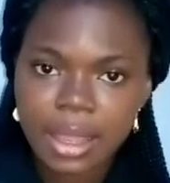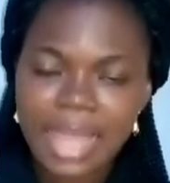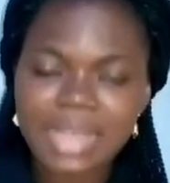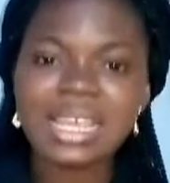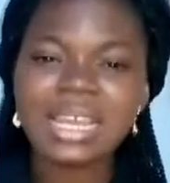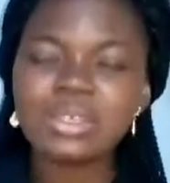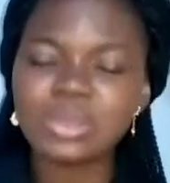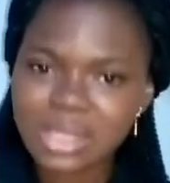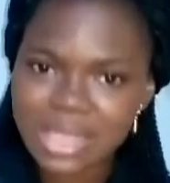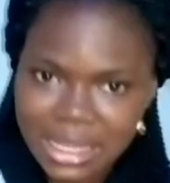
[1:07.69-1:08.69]
I decided to
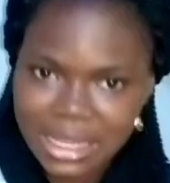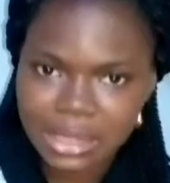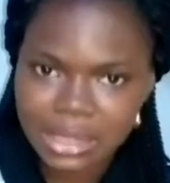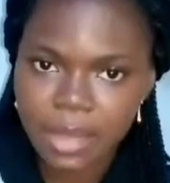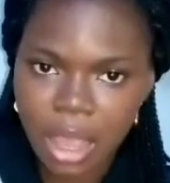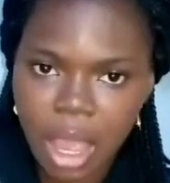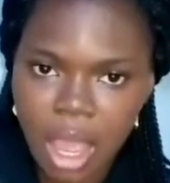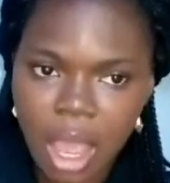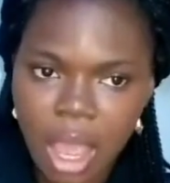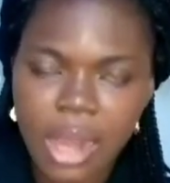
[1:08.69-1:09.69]
start it back,
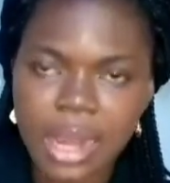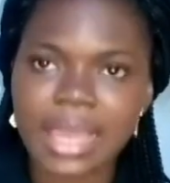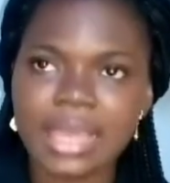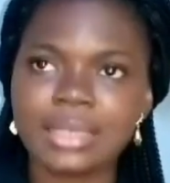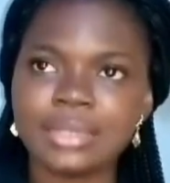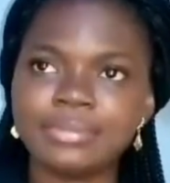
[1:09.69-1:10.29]
like